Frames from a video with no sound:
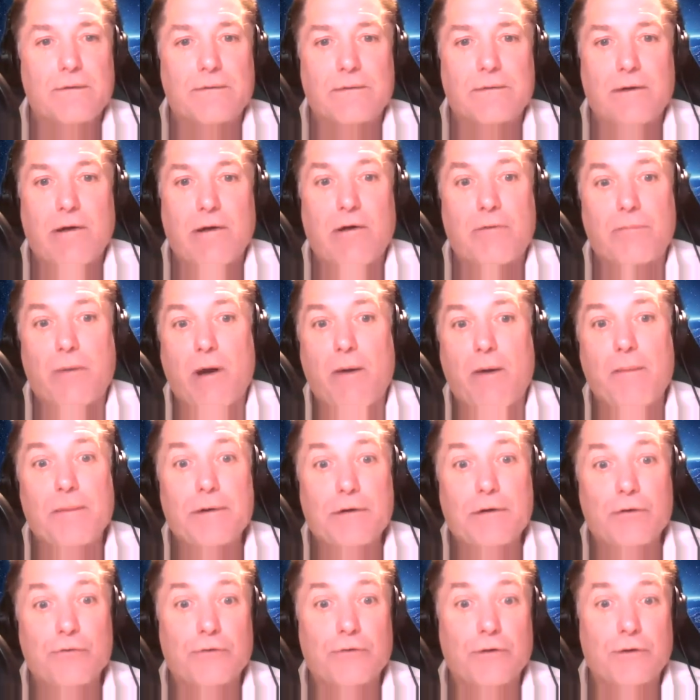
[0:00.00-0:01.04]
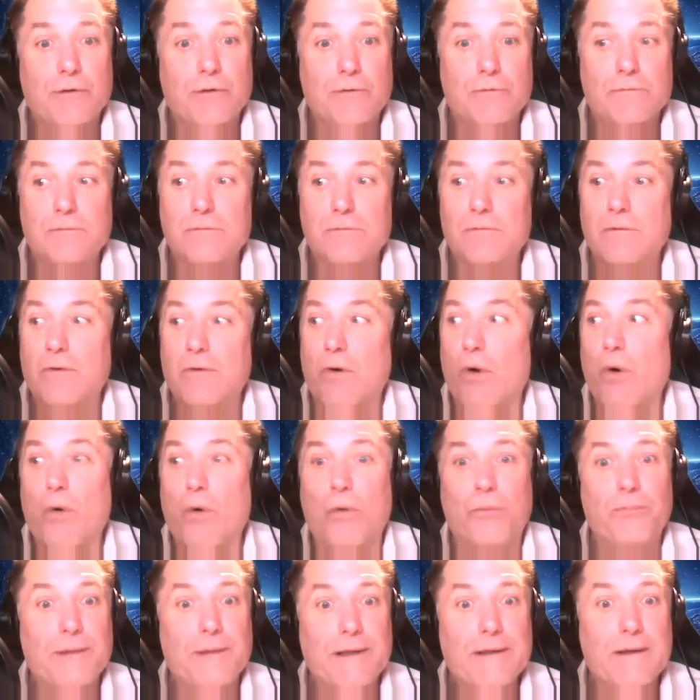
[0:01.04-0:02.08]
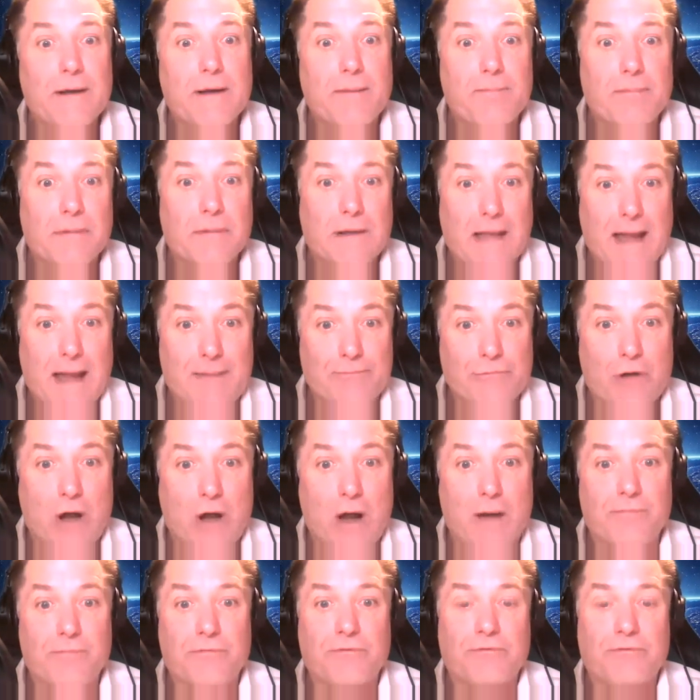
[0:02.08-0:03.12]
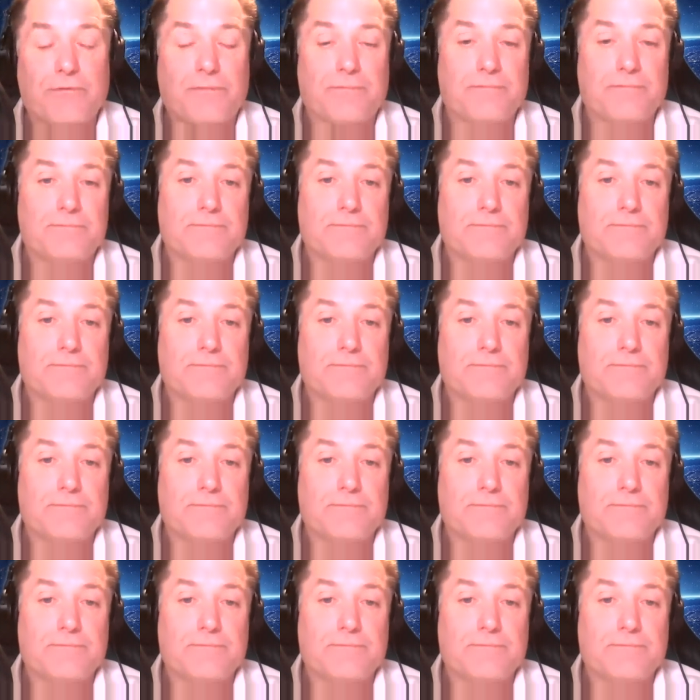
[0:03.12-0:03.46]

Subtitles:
they were probably using old beat up laptops.